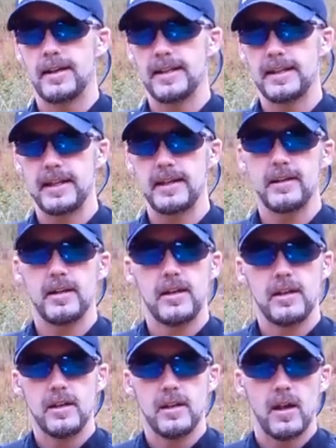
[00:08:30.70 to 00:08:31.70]
And again,
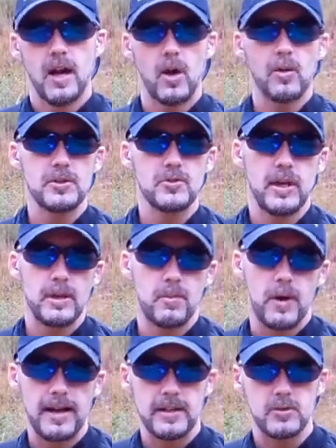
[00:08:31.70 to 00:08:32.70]
always try to
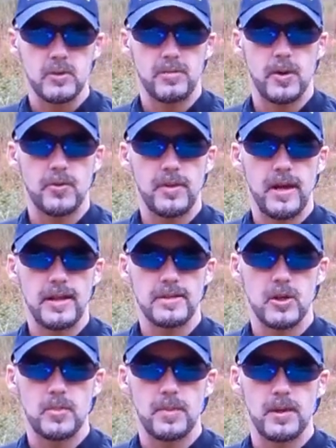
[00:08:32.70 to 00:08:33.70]
practice with both
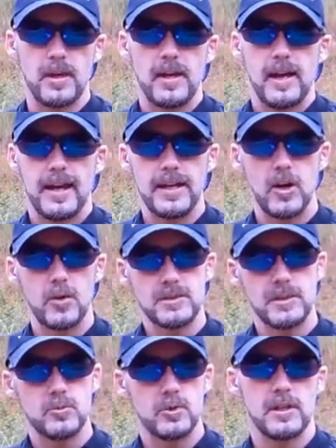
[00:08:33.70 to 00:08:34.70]
eyes open. I know it
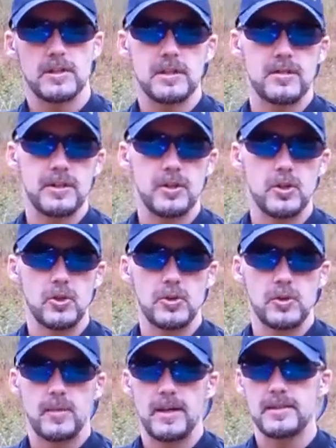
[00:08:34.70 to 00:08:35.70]
seems relatively new
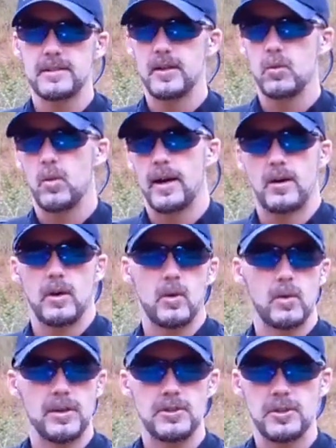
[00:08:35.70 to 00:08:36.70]
and you might say, well, why do I
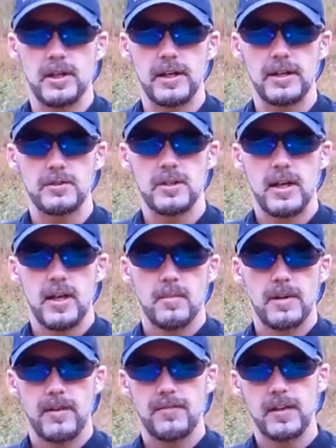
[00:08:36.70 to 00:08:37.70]
want to change?
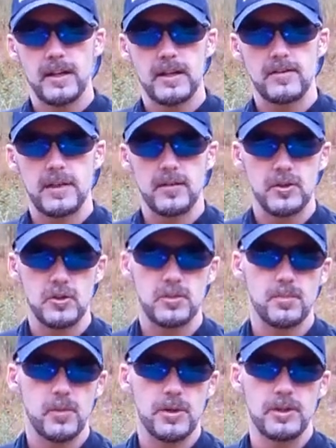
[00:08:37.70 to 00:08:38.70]
But I feel like I've given you
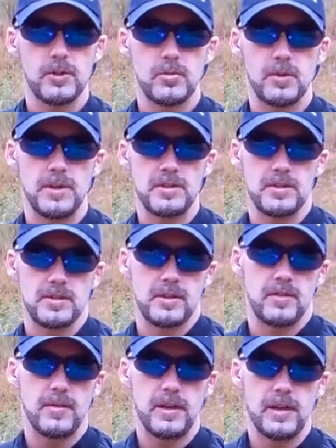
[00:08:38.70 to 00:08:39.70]
some pretty good reasons
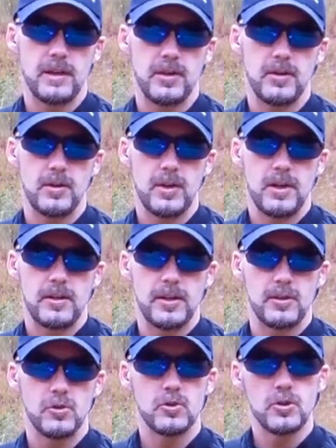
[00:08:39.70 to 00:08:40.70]
in the video
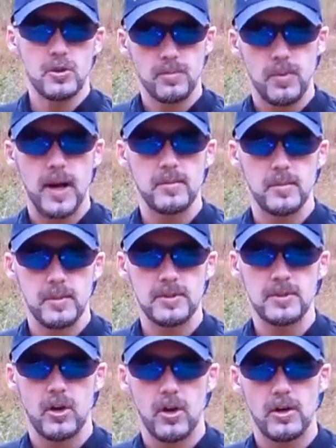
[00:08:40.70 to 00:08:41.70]
that you should probably
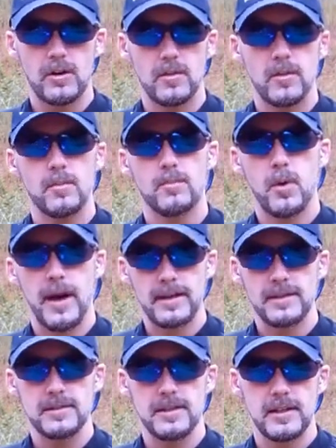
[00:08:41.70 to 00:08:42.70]
start
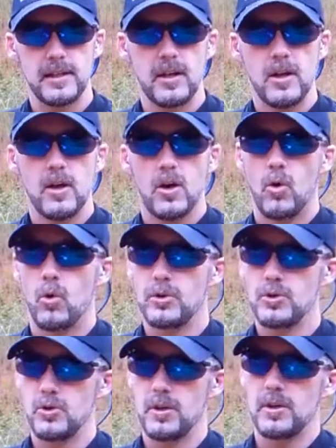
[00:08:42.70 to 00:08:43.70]
practicing
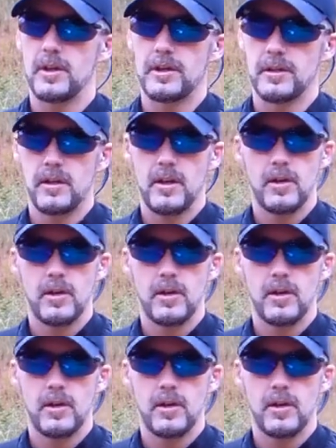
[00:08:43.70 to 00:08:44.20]
or drilling